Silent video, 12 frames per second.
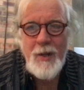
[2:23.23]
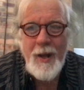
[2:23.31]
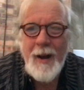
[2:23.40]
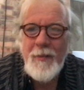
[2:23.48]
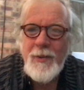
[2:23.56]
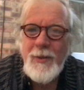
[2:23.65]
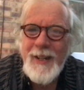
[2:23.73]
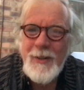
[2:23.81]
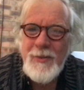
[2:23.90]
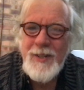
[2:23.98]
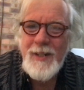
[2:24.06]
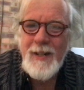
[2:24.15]
I feel
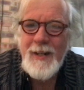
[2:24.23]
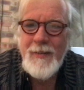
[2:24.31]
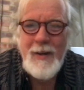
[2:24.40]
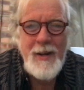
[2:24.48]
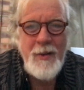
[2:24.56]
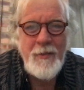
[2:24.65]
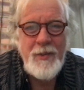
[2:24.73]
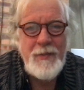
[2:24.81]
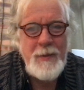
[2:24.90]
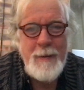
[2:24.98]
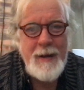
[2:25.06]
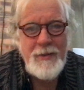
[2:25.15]
guilty that they're only on
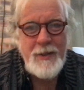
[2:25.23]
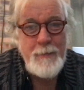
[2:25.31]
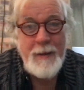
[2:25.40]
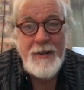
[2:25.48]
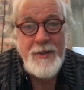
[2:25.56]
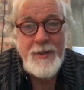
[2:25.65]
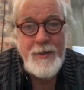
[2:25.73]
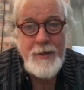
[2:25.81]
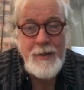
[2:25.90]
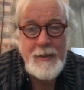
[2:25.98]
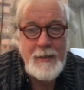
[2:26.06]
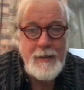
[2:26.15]
£50 expenses,
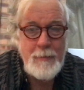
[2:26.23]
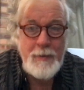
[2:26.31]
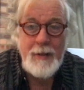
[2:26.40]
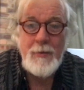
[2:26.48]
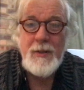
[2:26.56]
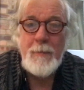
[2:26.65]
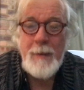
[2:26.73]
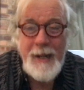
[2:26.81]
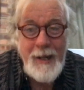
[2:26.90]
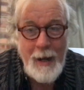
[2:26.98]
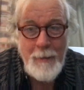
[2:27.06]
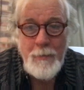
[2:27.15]
but it was a big
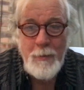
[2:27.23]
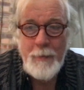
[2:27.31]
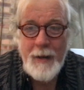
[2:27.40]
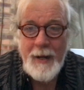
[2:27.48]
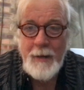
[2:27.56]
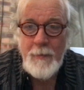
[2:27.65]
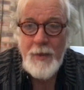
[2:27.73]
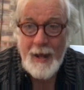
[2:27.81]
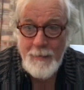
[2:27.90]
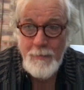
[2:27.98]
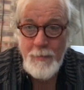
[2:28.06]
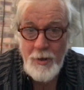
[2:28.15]
gamble paying them
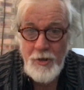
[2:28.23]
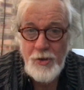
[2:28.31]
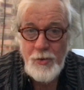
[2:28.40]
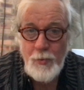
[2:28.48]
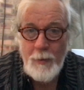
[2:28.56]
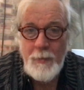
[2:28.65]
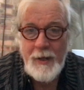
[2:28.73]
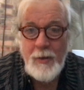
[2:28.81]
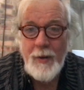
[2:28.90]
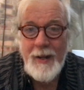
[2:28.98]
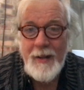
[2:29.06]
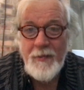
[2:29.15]
that much when we
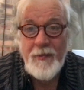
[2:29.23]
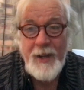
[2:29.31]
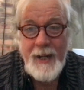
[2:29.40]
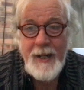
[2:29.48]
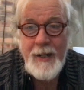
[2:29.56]
agreed the fee,